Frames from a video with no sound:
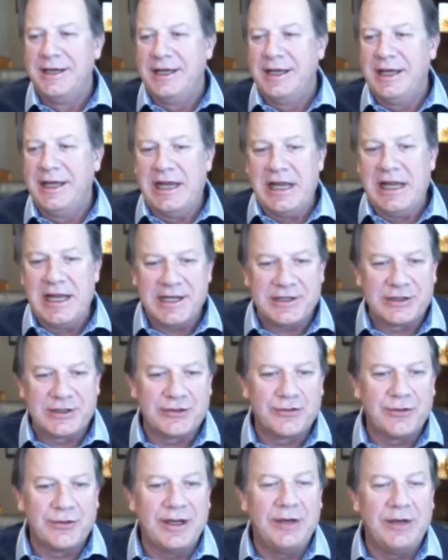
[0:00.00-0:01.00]
in
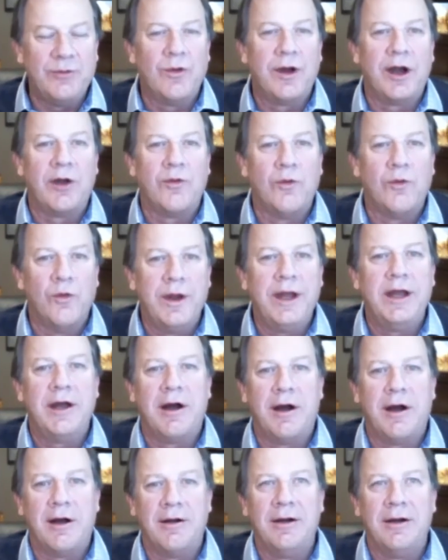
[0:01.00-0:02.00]
history where we
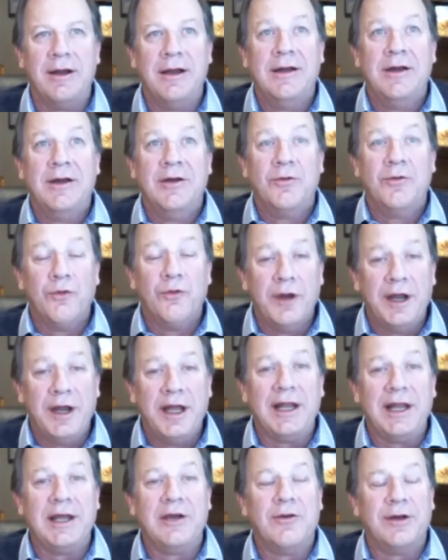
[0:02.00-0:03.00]
are
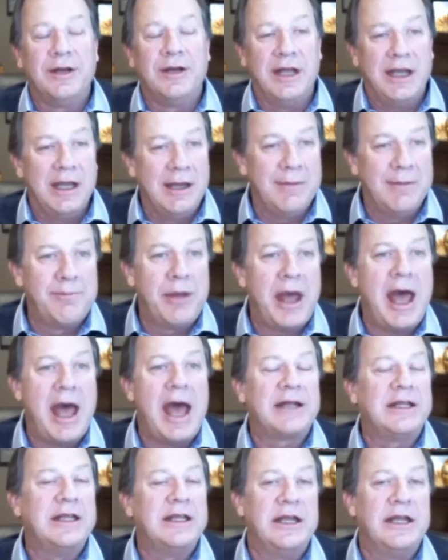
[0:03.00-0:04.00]
really going to
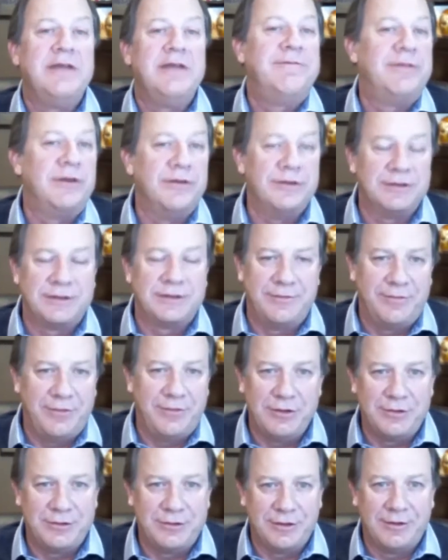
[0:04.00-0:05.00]
impact and influence the
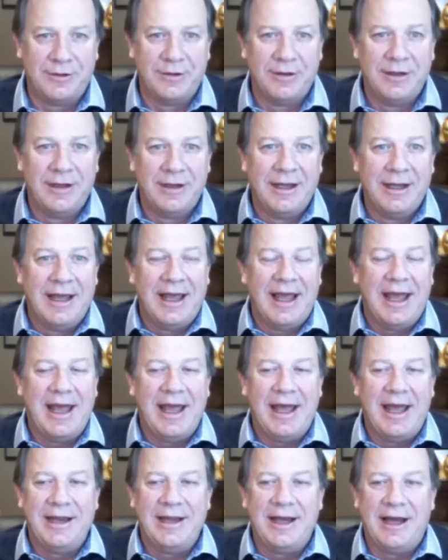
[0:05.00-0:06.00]
future.
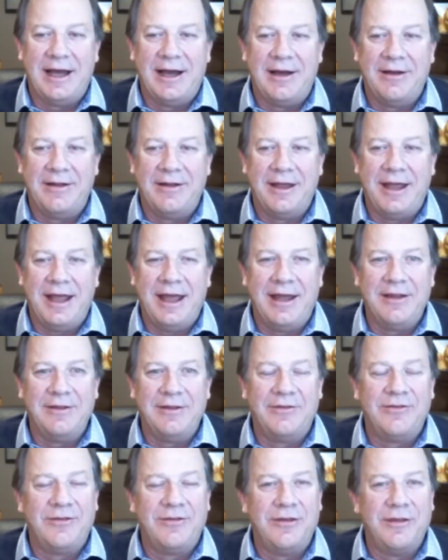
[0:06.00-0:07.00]
And
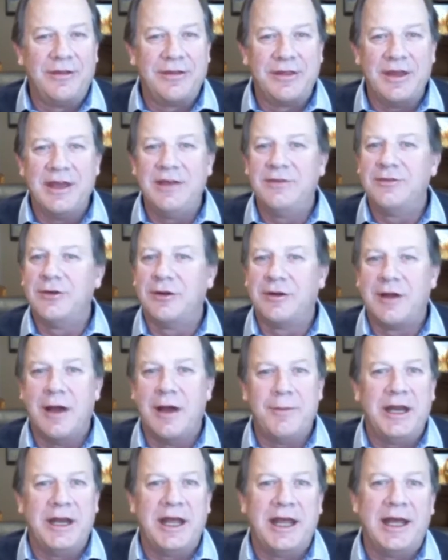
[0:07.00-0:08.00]
things are
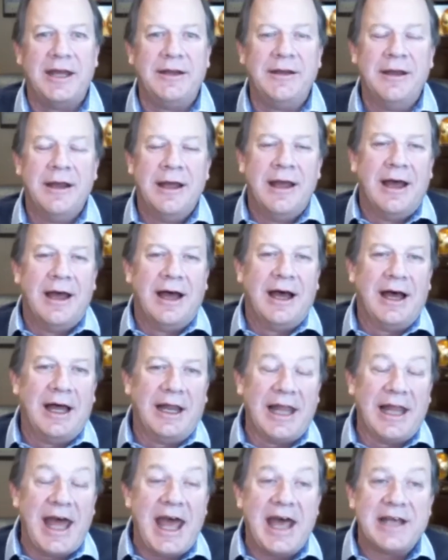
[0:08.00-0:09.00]
coming in.
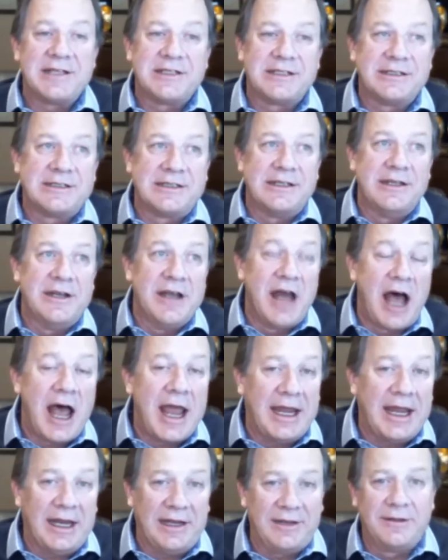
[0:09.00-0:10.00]
Last
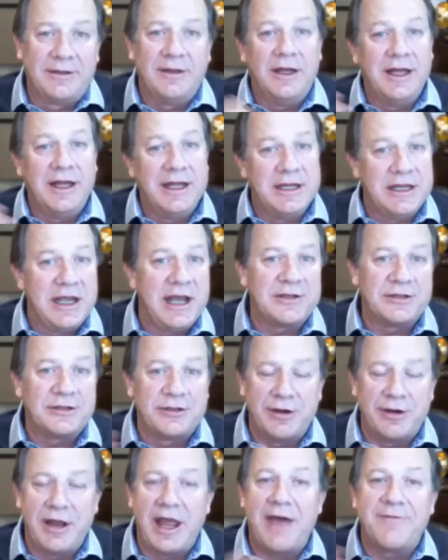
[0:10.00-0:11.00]
night and
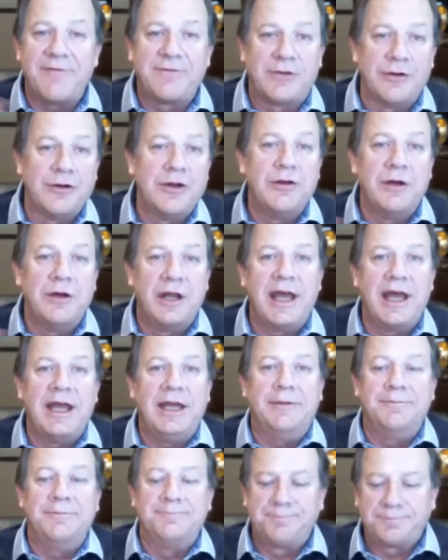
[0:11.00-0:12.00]
yesterday afternoon
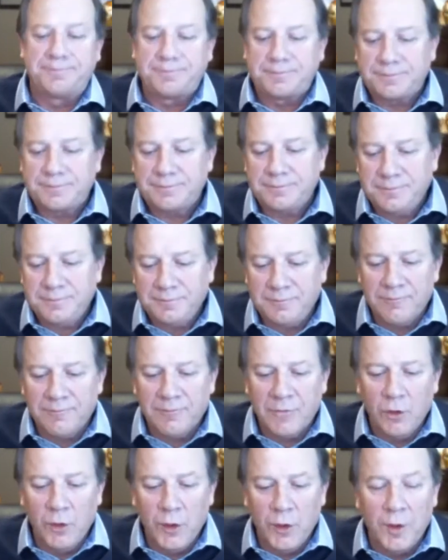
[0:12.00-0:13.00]
late,
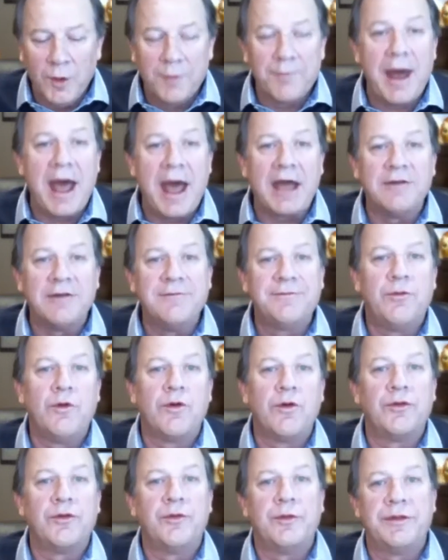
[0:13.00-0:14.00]
we went back and
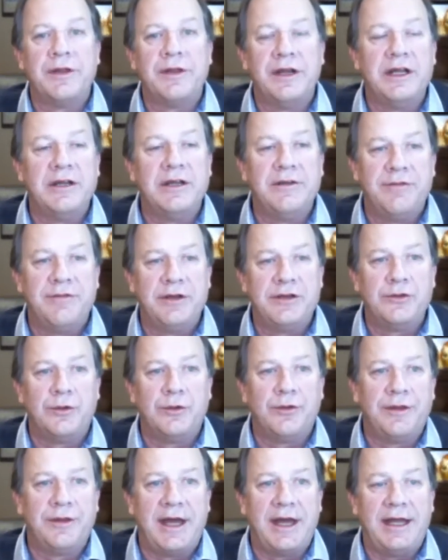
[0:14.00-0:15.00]
forth with an individual
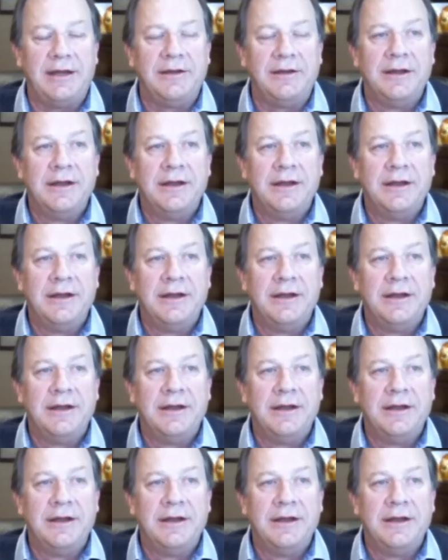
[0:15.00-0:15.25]
that